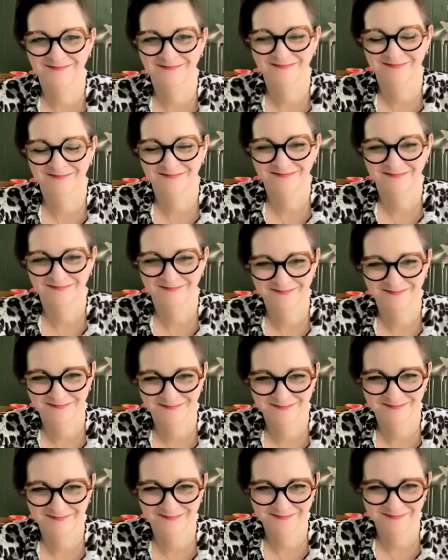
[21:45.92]

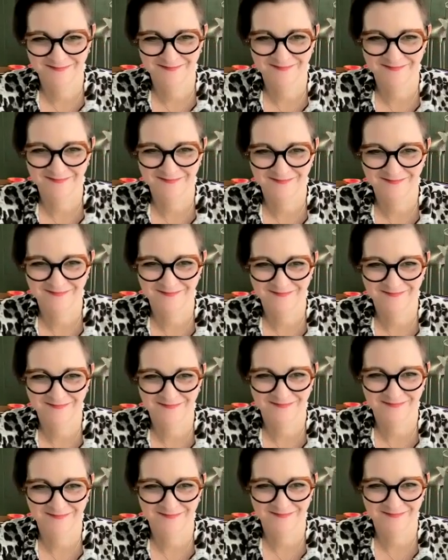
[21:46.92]

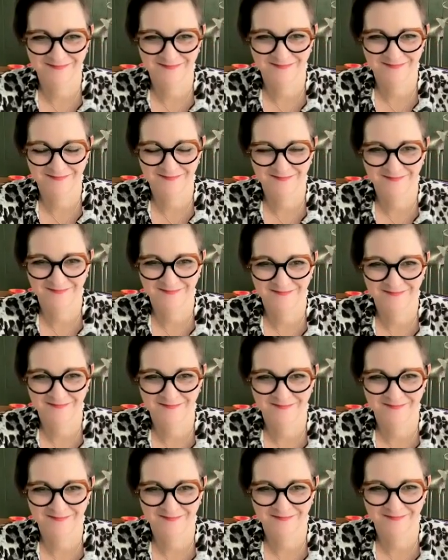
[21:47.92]

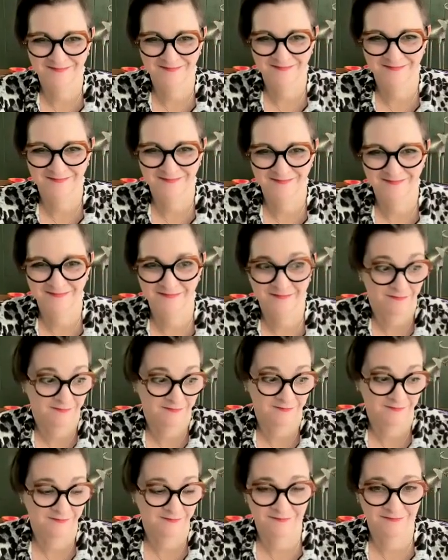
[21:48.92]

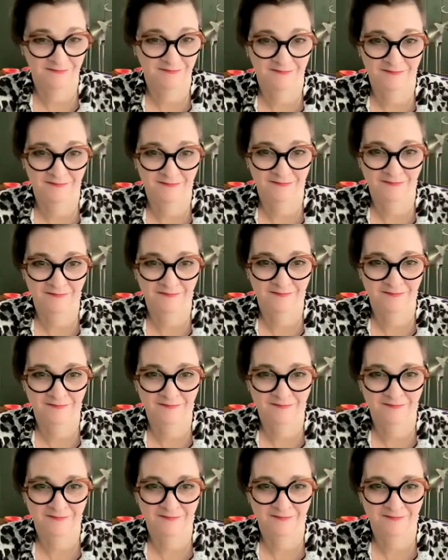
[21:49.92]

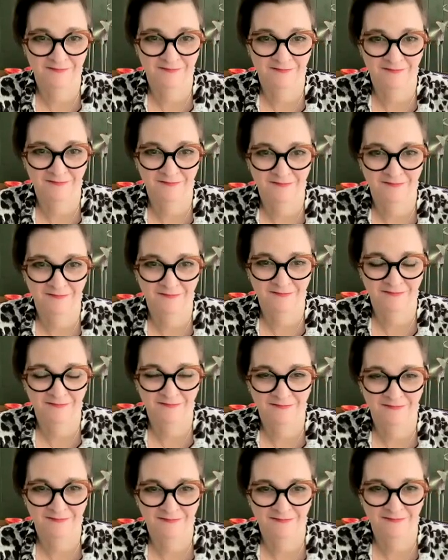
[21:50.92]

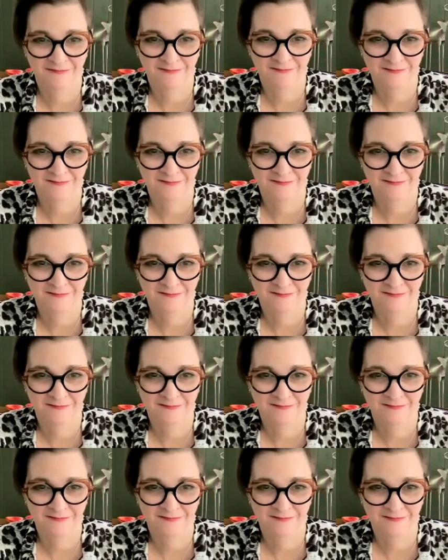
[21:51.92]
No words are spoken by the person on screen.